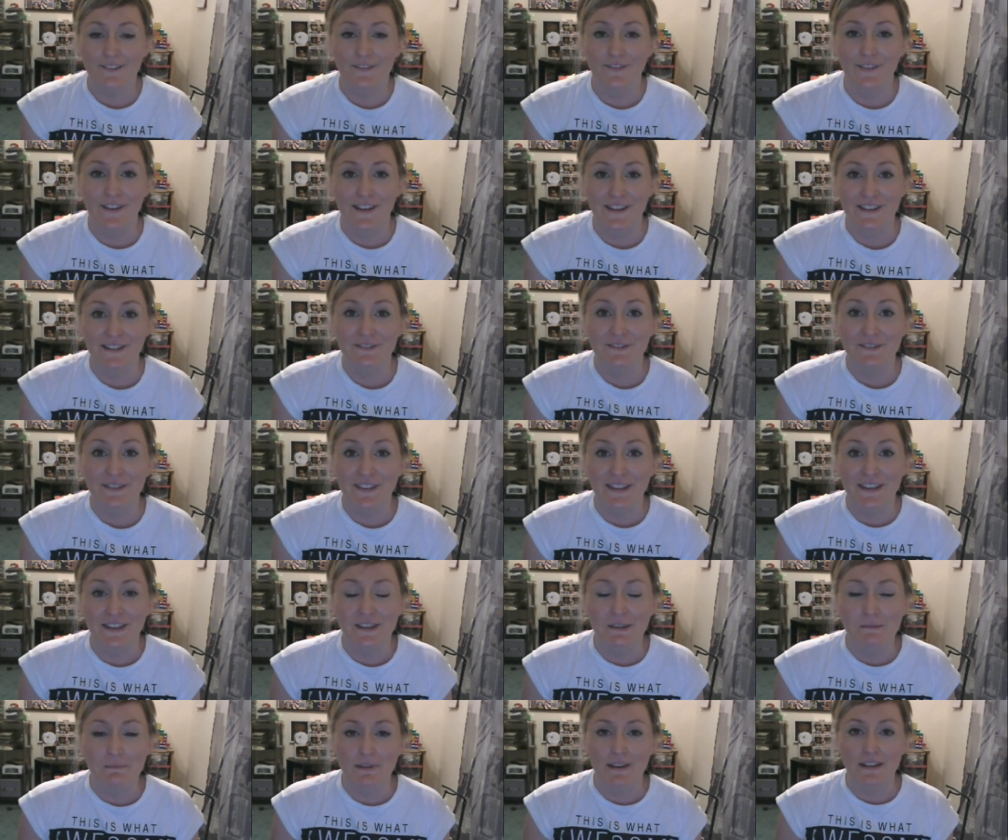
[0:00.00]
video that
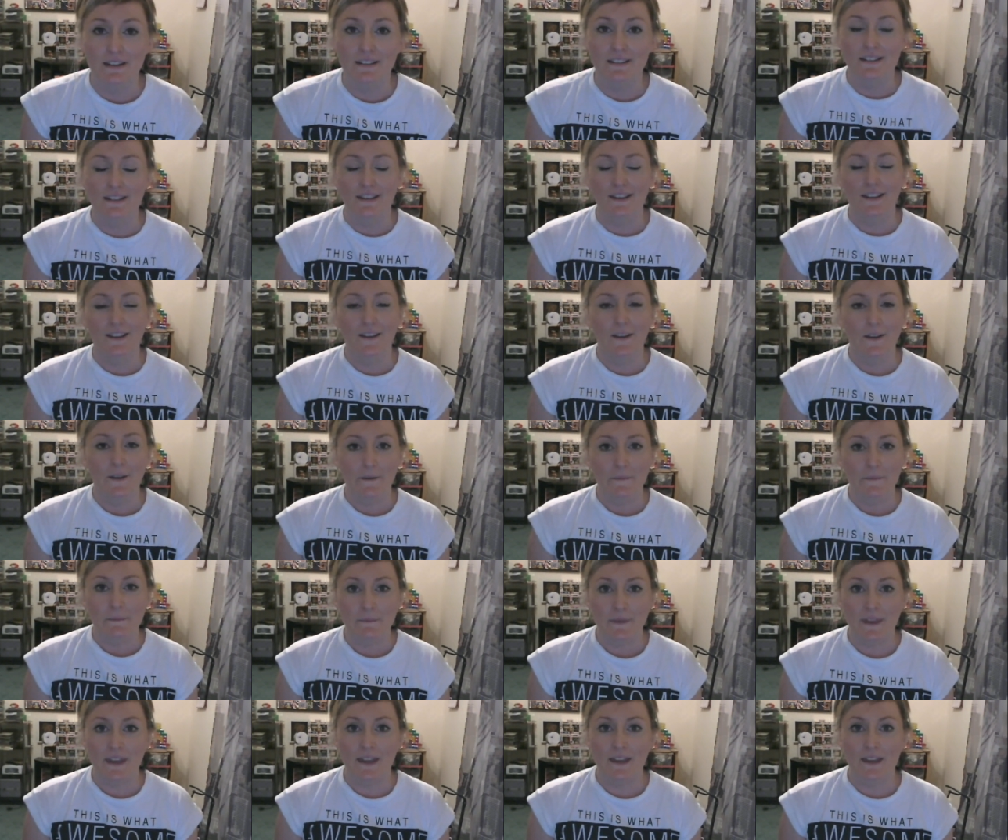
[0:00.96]
you made
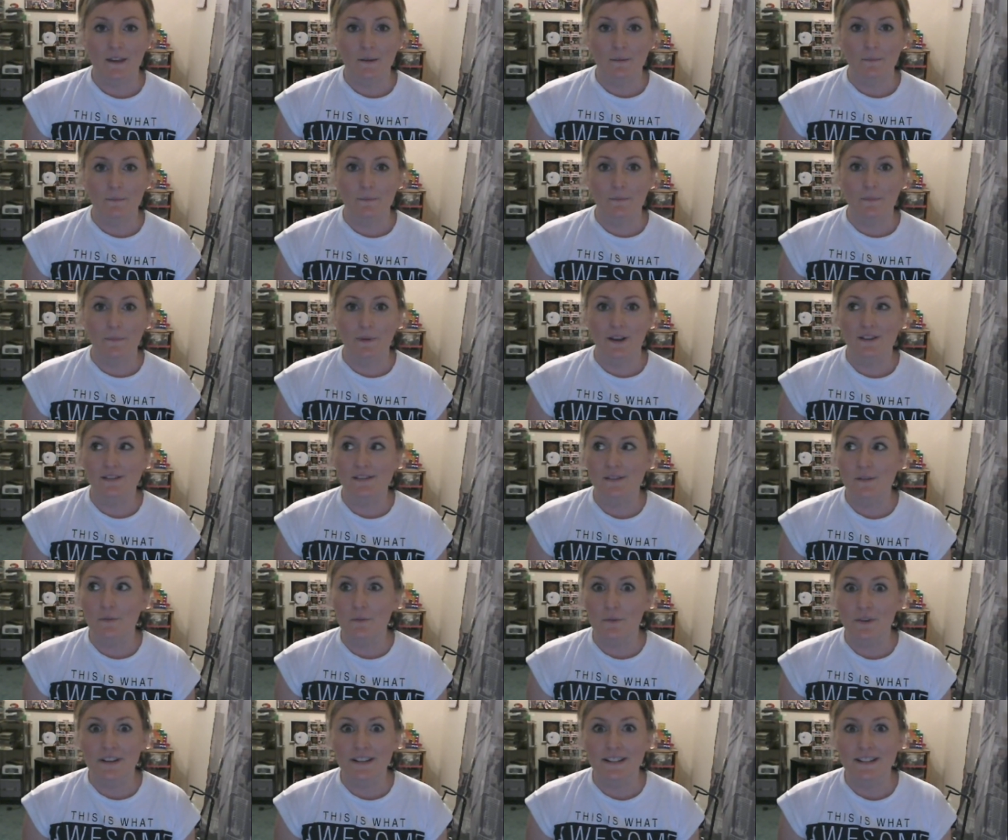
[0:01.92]
um, because I
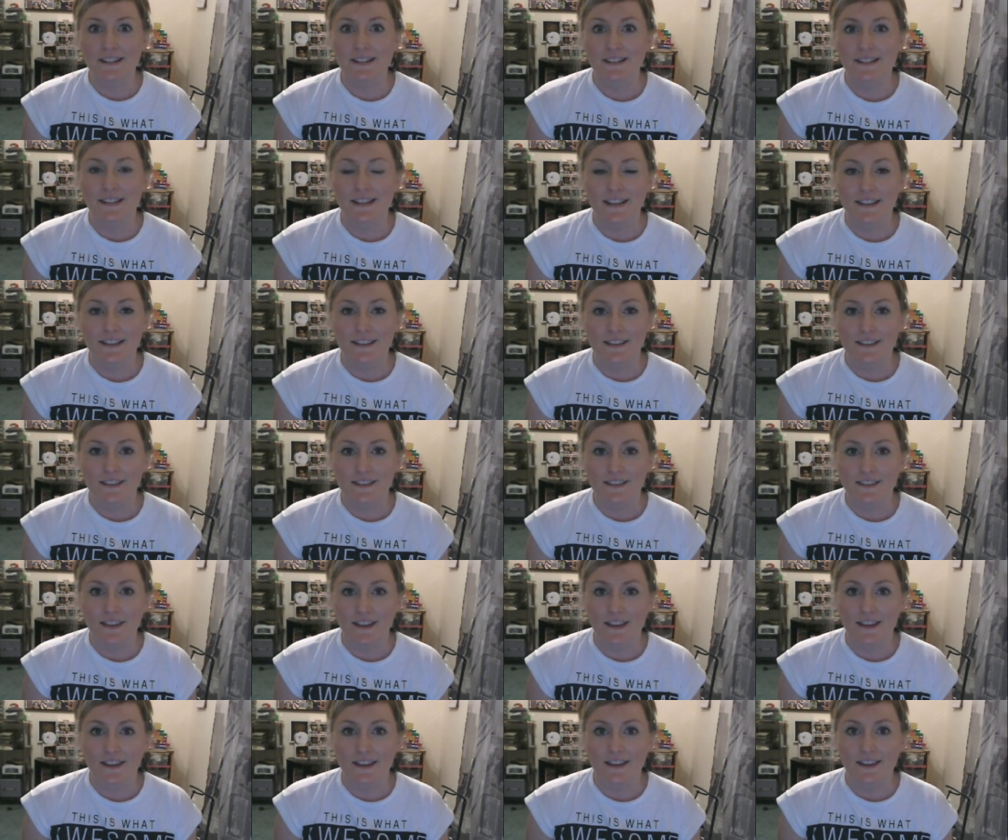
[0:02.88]
wanted to say
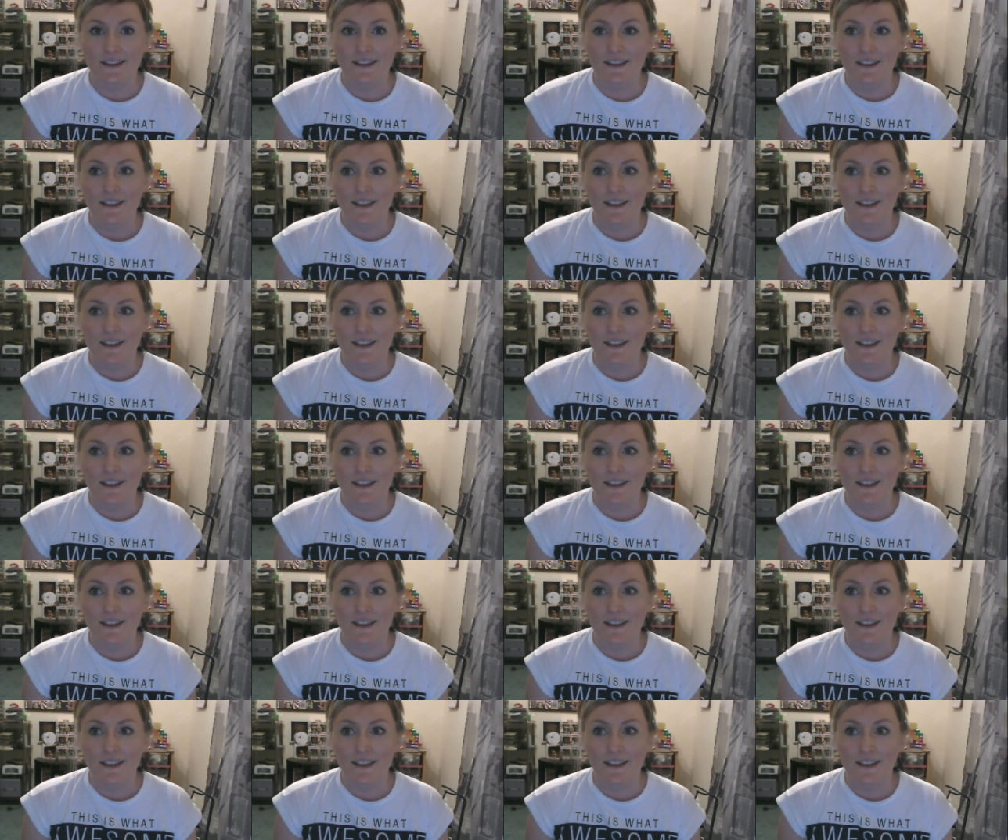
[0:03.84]
that